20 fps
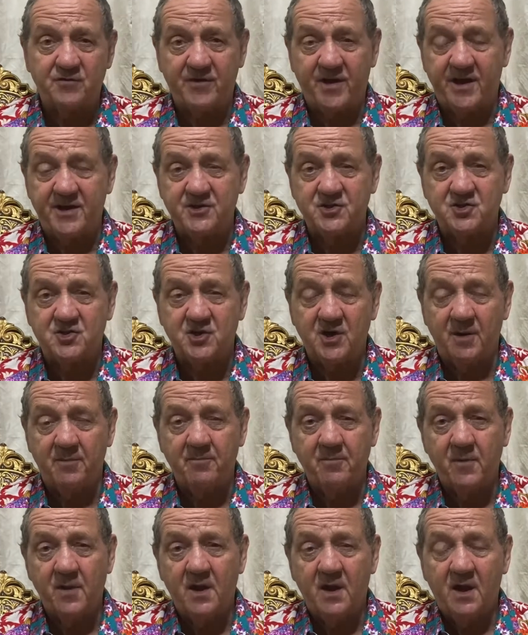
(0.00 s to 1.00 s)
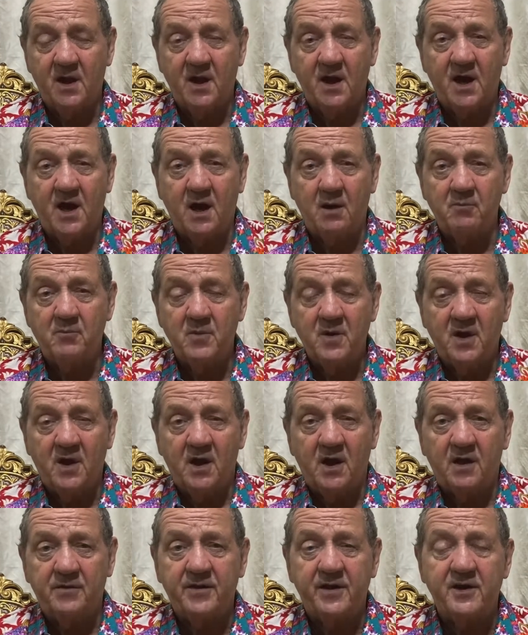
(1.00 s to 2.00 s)
of Asia.
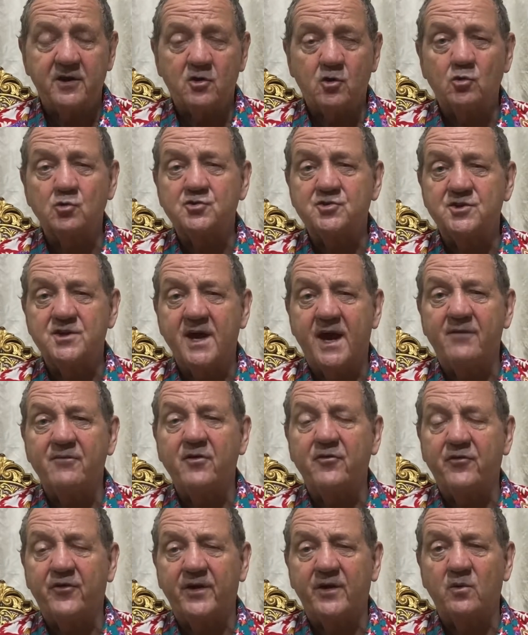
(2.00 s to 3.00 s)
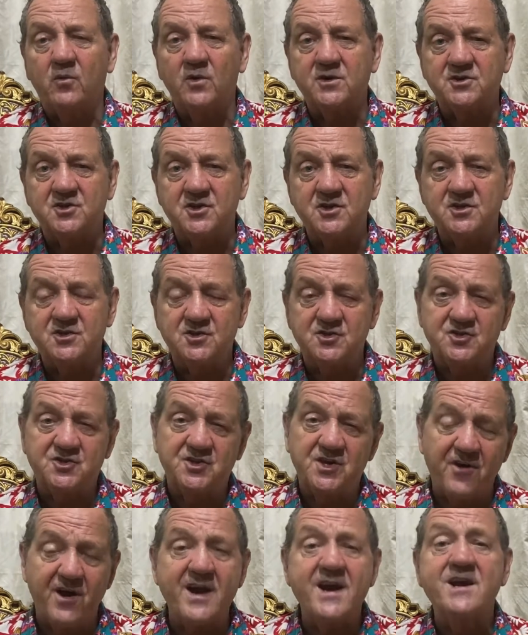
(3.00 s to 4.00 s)
And then, of course, the other thing which
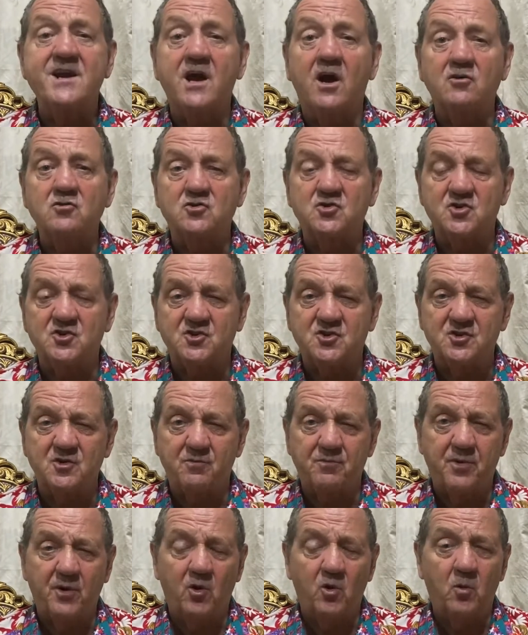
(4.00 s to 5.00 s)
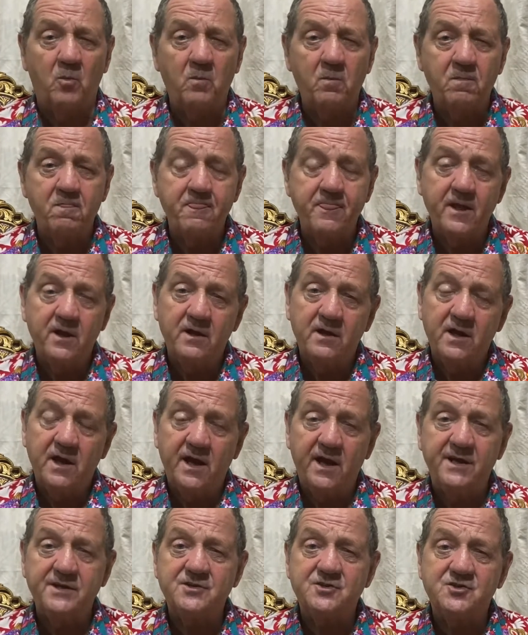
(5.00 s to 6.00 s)
is very noticeable
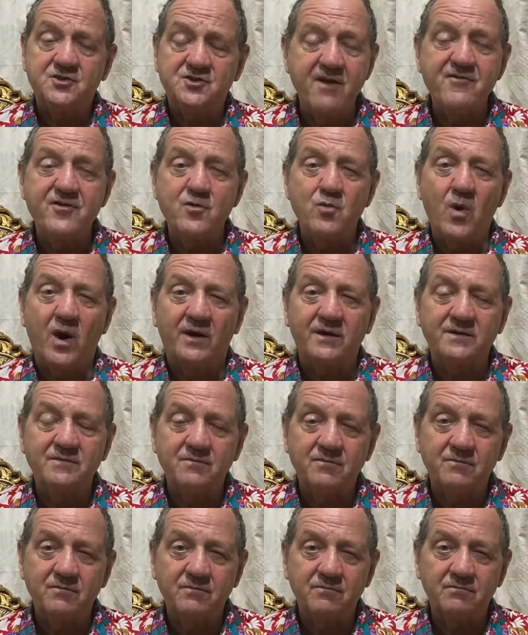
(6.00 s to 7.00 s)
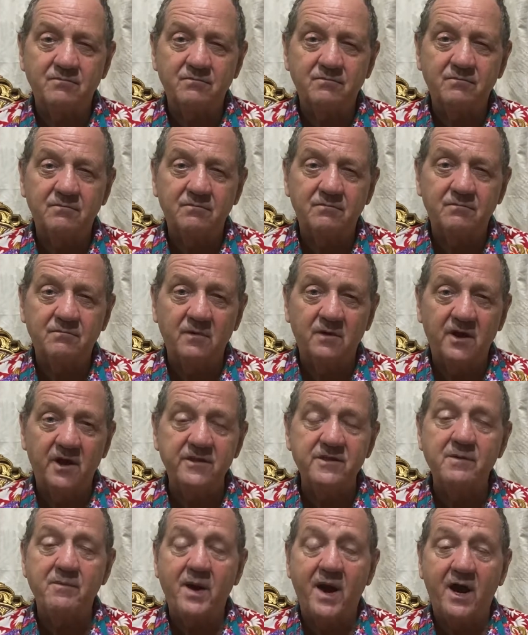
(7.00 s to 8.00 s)
is everyone
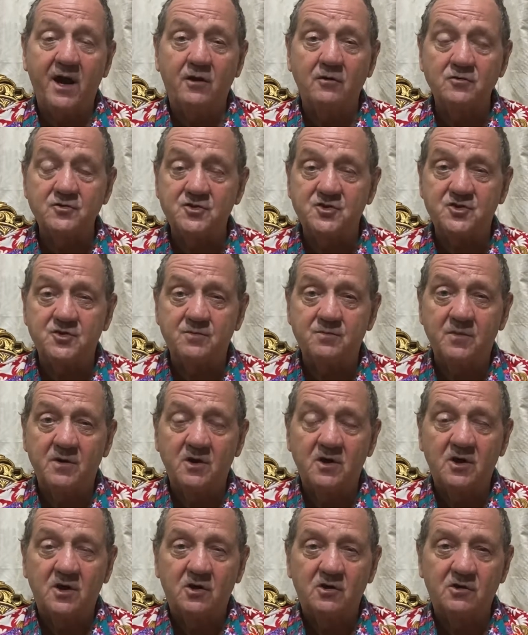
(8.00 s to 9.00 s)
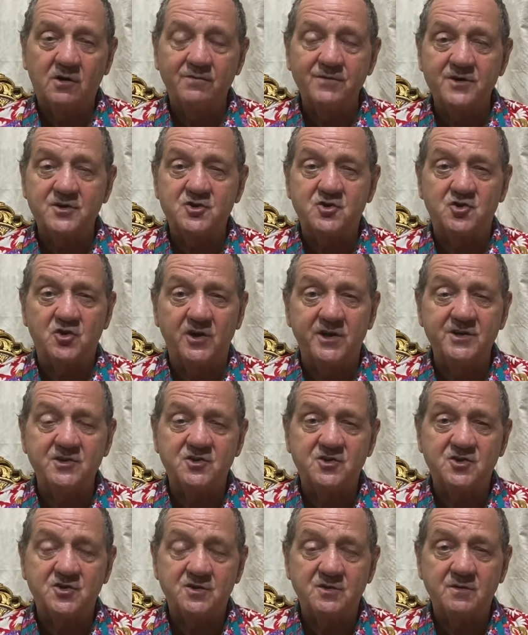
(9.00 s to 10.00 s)
in the malls or on the
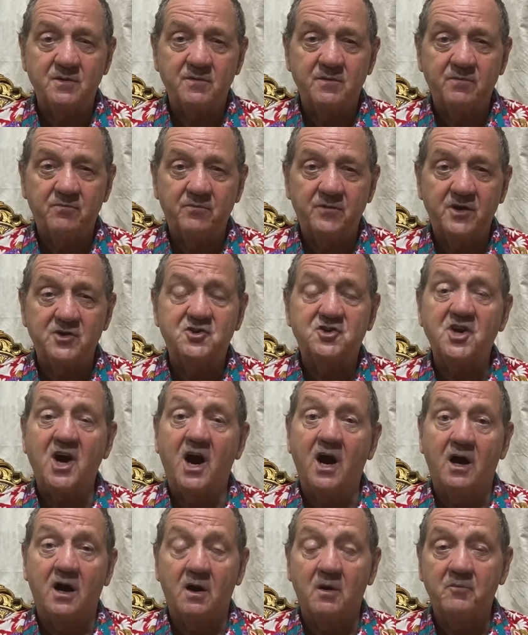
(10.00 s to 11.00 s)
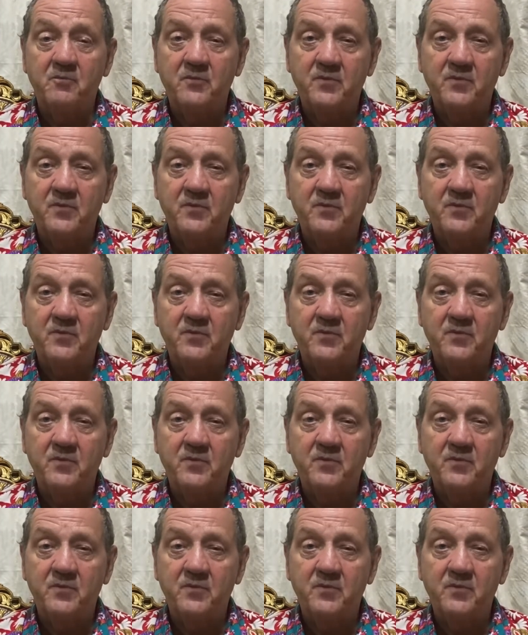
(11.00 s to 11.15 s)
streets is young.